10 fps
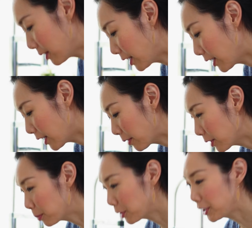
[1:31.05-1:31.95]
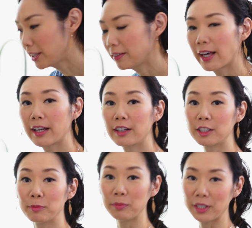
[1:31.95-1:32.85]
and I'm gonna preheat that
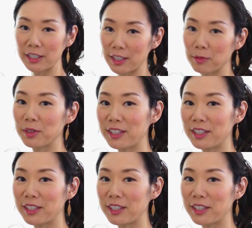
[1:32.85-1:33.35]
on a medium